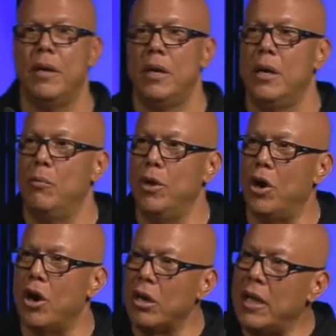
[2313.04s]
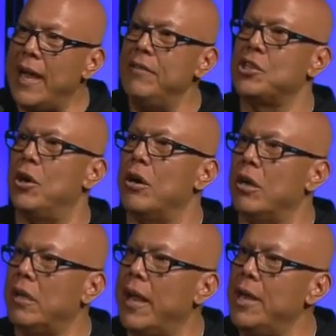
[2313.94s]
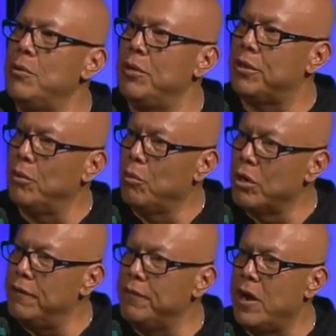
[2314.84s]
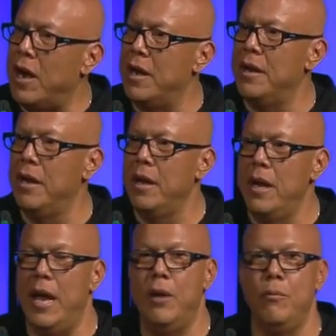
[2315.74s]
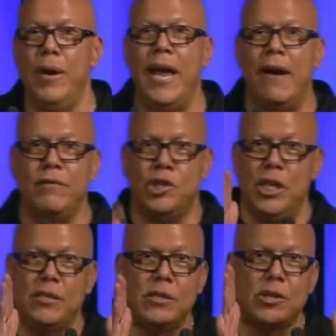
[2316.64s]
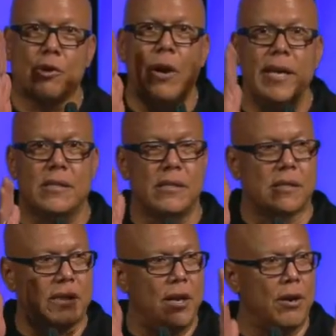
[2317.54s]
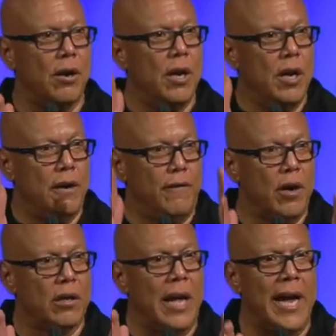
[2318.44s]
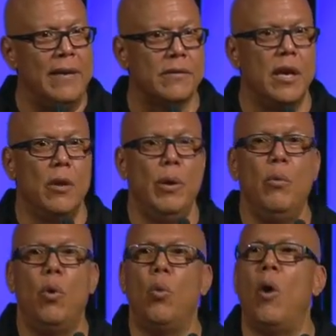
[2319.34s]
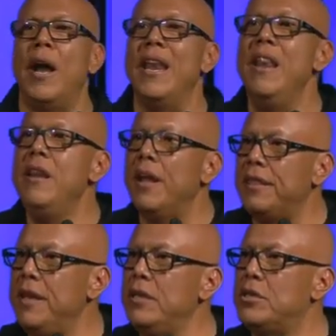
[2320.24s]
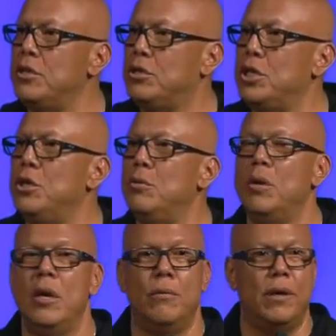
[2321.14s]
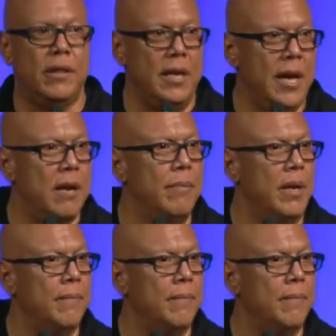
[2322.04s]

when our lives are aligned with the Word of God and we have Jesus Christ the center of our lives, we will want nothing to do with the enemy.